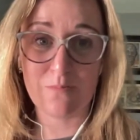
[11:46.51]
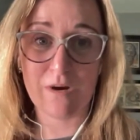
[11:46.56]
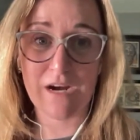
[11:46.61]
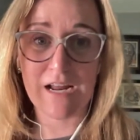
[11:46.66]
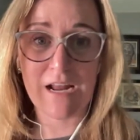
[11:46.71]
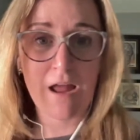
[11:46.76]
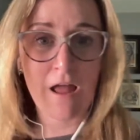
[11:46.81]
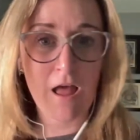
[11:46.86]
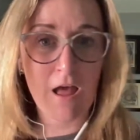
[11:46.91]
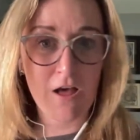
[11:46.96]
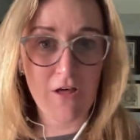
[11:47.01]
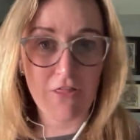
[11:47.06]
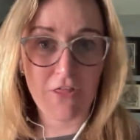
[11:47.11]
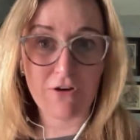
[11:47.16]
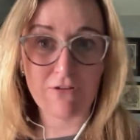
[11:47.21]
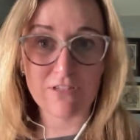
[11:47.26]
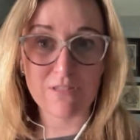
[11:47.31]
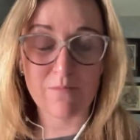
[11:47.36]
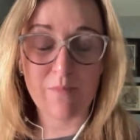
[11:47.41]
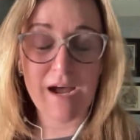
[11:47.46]
But
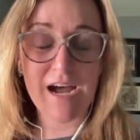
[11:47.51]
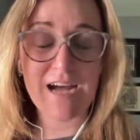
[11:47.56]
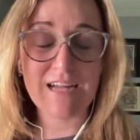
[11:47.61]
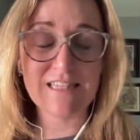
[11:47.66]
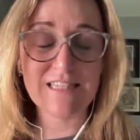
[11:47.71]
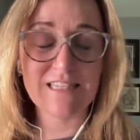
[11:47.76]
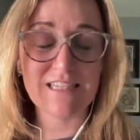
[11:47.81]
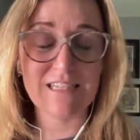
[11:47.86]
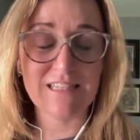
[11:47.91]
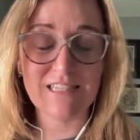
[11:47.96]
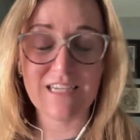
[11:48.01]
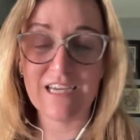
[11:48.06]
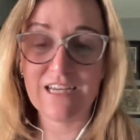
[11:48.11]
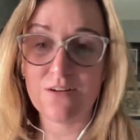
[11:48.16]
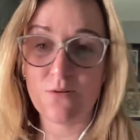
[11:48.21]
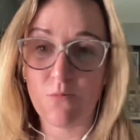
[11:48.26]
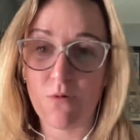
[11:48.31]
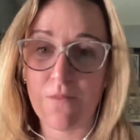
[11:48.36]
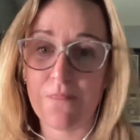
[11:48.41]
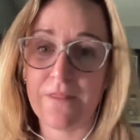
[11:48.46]
those bats
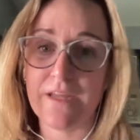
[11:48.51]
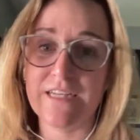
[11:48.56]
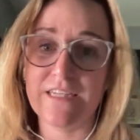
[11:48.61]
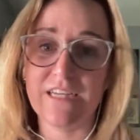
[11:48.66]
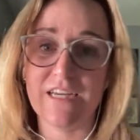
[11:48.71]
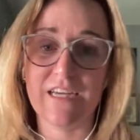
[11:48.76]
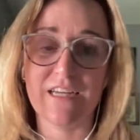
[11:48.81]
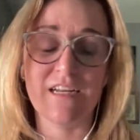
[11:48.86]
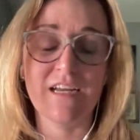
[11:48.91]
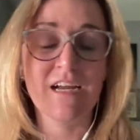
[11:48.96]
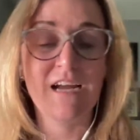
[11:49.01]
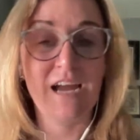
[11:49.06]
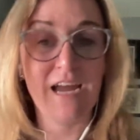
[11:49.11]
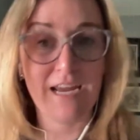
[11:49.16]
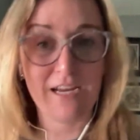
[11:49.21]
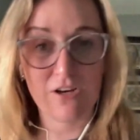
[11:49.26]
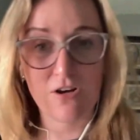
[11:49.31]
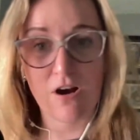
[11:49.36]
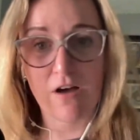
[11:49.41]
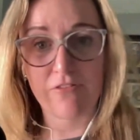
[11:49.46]
did what they did
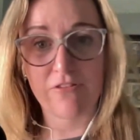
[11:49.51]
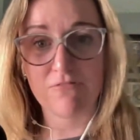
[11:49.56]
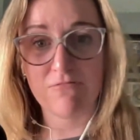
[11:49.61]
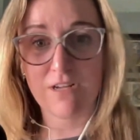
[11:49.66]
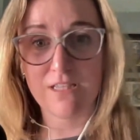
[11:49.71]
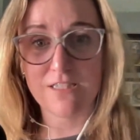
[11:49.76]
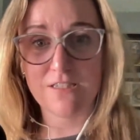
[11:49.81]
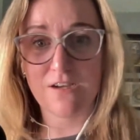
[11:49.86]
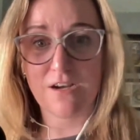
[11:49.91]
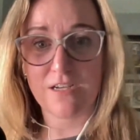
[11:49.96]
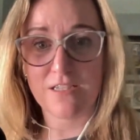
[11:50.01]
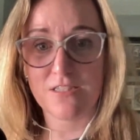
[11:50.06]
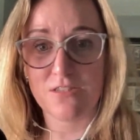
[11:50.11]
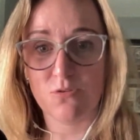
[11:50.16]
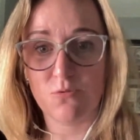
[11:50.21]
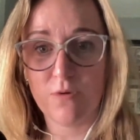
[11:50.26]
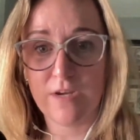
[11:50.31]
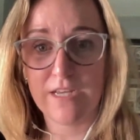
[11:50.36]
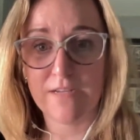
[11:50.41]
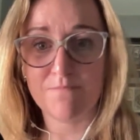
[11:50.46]
and got the Red Sox
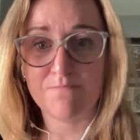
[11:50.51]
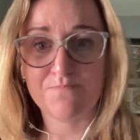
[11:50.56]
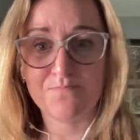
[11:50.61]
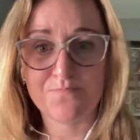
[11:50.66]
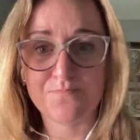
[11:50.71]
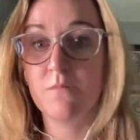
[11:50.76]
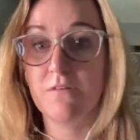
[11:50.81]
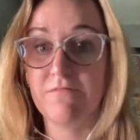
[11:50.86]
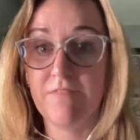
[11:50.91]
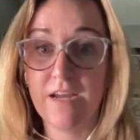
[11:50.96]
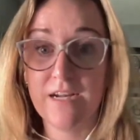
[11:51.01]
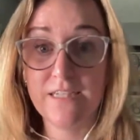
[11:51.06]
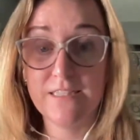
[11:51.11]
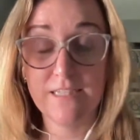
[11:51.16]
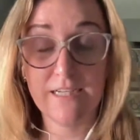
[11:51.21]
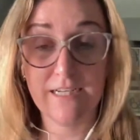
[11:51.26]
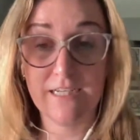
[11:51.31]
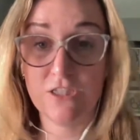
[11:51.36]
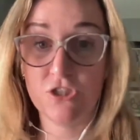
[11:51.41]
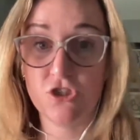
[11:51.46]
the win. Pivetta
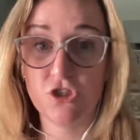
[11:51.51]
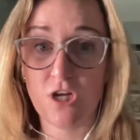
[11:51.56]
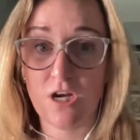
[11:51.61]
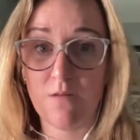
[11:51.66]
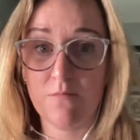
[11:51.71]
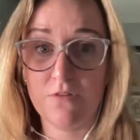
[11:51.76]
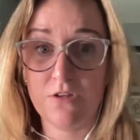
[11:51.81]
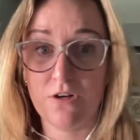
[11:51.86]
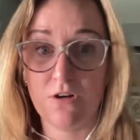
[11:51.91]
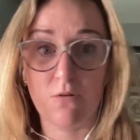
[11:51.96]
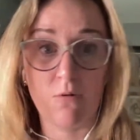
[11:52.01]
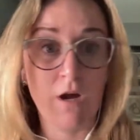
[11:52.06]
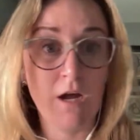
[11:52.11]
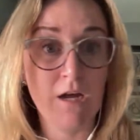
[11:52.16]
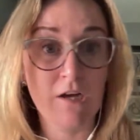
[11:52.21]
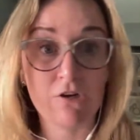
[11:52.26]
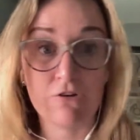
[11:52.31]
did his job, though.